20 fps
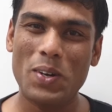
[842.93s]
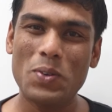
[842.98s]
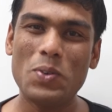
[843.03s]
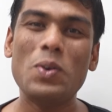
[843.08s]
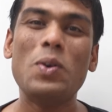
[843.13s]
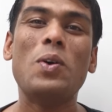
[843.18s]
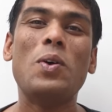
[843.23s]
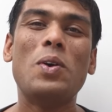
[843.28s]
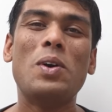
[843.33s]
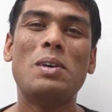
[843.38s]
to
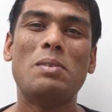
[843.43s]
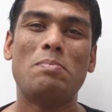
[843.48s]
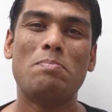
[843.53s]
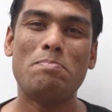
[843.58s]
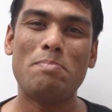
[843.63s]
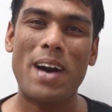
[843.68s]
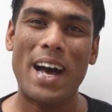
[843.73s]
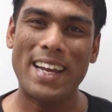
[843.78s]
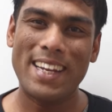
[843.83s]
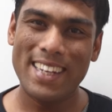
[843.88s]

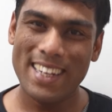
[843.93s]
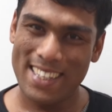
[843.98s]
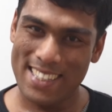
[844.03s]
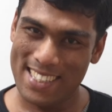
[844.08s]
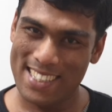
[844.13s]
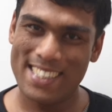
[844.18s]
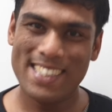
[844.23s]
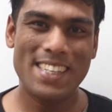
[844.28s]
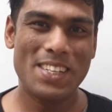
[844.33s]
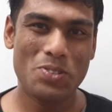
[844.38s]

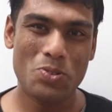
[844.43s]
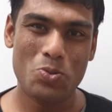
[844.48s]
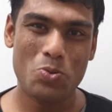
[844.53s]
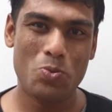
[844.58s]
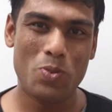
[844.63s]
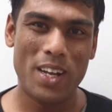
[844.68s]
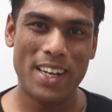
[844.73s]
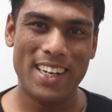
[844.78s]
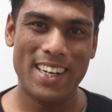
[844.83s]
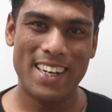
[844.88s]

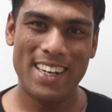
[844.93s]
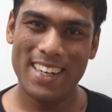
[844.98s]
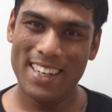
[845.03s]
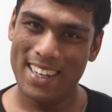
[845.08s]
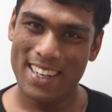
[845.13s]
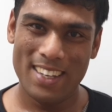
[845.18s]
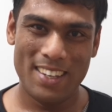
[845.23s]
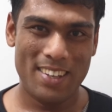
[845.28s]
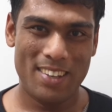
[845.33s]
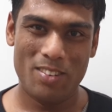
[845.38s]
-1.
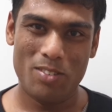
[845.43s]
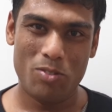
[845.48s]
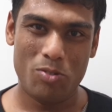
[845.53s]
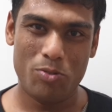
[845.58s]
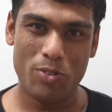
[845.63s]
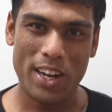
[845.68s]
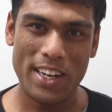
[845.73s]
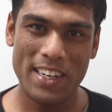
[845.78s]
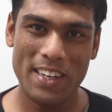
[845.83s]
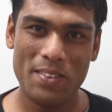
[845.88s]

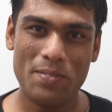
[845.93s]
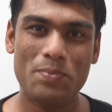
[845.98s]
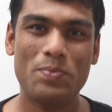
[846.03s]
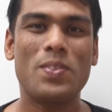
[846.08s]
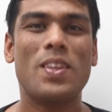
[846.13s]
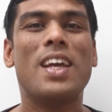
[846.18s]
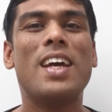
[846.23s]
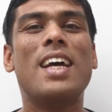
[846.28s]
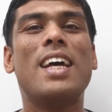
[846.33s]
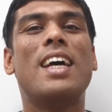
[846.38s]
Fine.
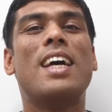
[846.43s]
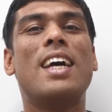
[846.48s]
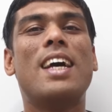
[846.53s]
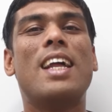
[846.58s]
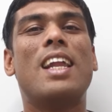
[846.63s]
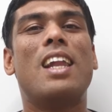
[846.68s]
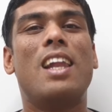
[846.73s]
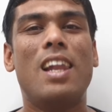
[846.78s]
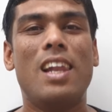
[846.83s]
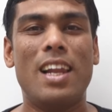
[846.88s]

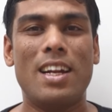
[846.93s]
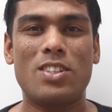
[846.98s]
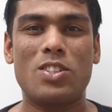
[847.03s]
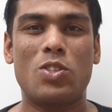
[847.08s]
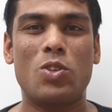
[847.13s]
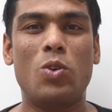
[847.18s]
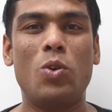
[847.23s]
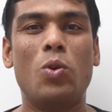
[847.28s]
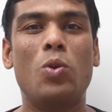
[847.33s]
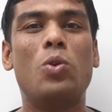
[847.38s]
Let's
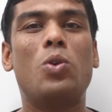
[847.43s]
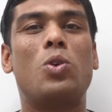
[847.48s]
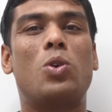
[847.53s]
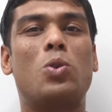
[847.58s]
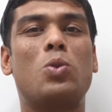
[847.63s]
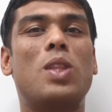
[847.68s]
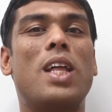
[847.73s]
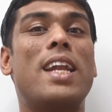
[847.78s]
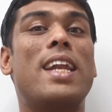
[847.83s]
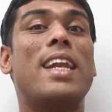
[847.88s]
go
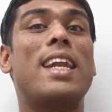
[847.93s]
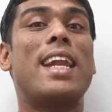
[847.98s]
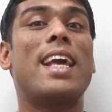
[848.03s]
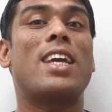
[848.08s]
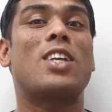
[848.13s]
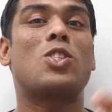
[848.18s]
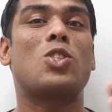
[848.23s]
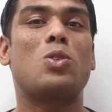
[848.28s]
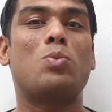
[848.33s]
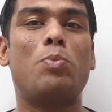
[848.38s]
to the
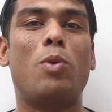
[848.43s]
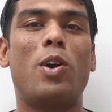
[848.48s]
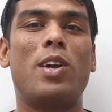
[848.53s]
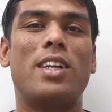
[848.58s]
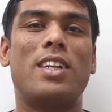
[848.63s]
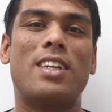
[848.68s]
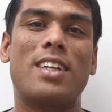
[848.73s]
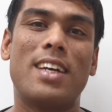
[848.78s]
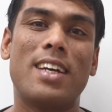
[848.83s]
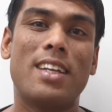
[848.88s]
next
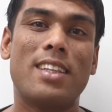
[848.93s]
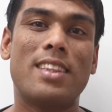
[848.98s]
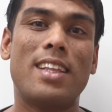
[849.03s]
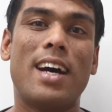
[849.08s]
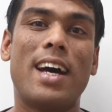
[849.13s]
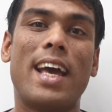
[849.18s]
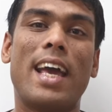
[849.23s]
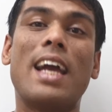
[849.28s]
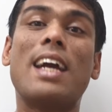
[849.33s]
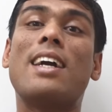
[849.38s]
point. The
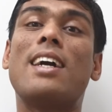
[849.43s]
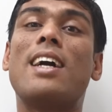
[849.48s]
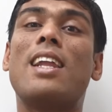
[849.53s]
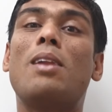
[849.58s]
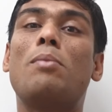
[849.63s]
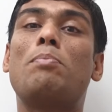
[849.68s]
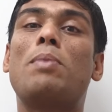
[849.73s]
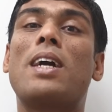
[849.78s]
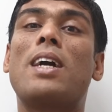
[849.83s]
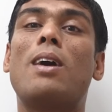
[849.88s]
angle
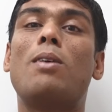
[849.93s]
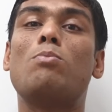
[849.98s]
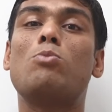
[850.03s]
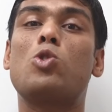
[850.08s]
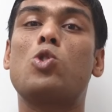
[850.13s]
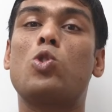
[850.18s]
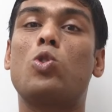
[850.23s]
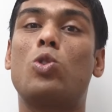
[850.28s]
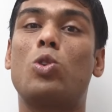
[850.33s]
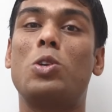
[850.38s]
becomes
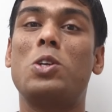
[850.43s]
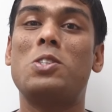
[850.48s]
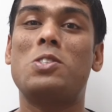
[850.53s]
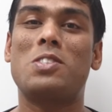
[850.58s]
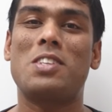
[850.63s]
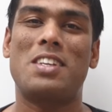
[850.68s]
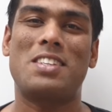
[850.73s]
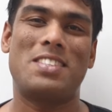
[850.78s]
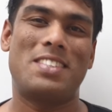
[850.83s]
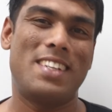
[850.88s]

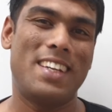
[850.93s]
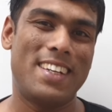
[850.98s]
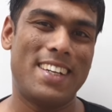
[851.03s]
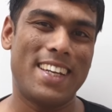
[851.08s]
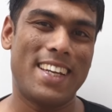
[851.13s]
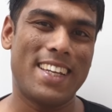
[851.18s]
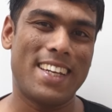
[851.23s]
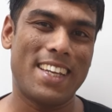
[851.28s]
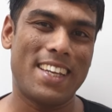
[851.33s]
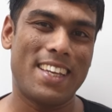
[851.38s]
360
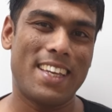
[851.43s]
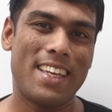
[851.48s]
degree.